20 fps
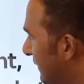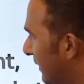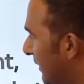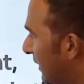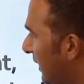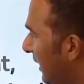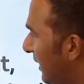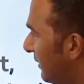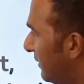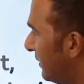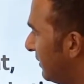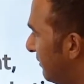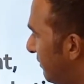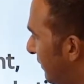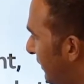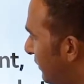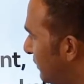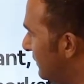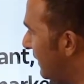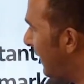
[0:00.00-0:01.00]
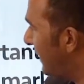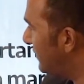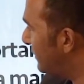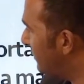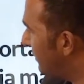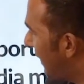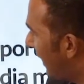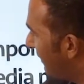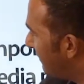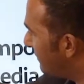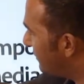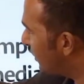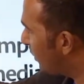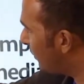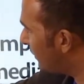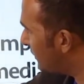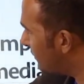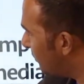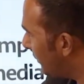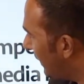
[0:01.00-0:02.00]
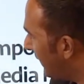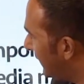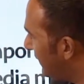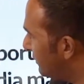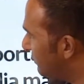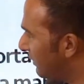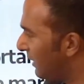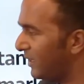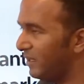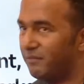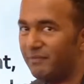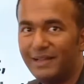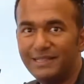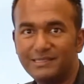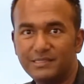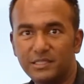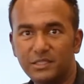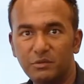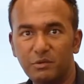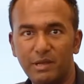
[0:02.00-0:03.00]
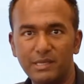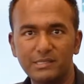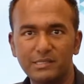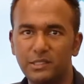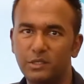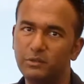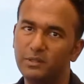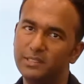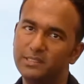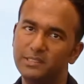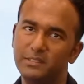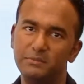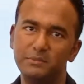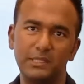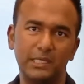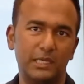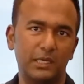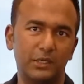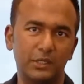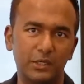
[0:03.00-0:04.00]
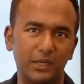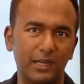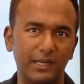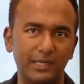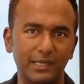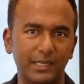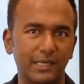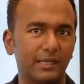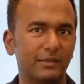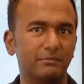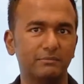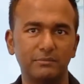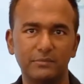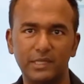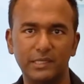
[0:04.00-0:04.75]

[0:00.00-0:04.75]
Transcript: They're kind of confused. Hey, should, I have so much money. Should I invest into SEO? That seems like a good idea.